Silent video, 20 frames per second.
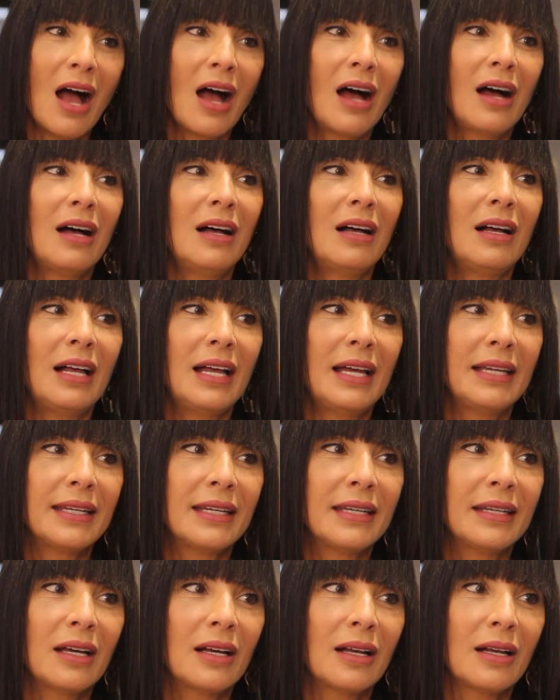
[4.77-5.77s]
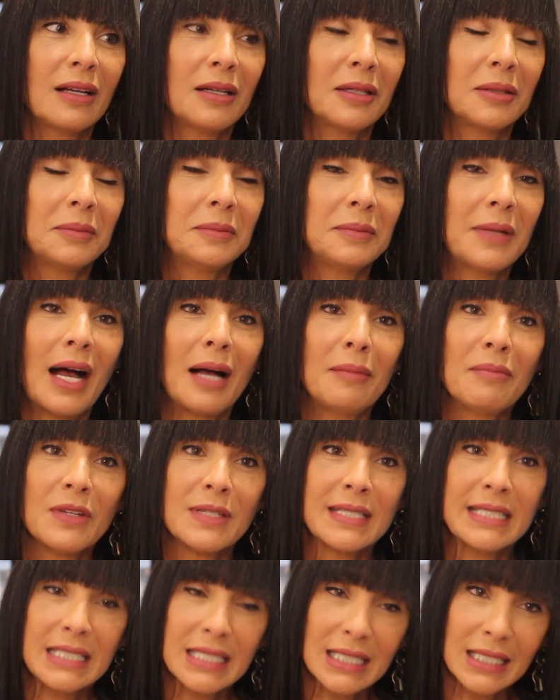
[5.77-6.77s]
and I'm
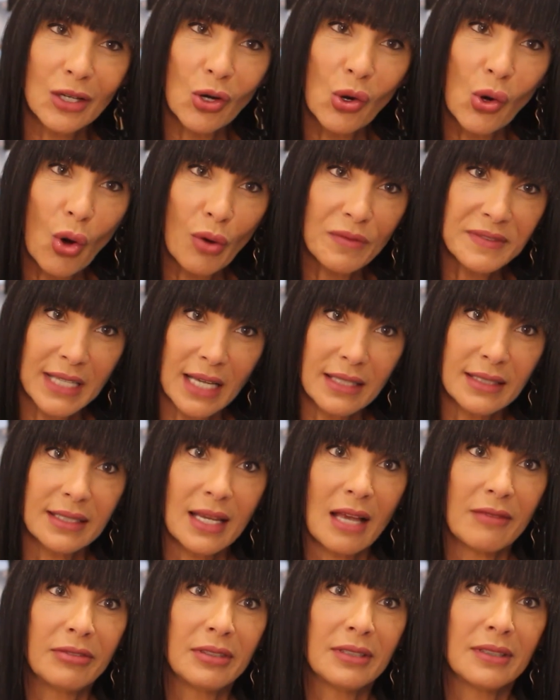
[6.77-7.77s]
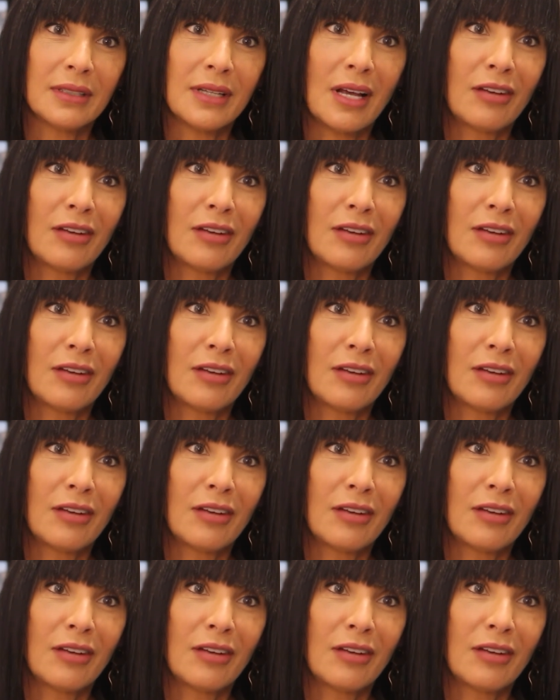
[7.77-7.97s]
the CEO of SAT-7.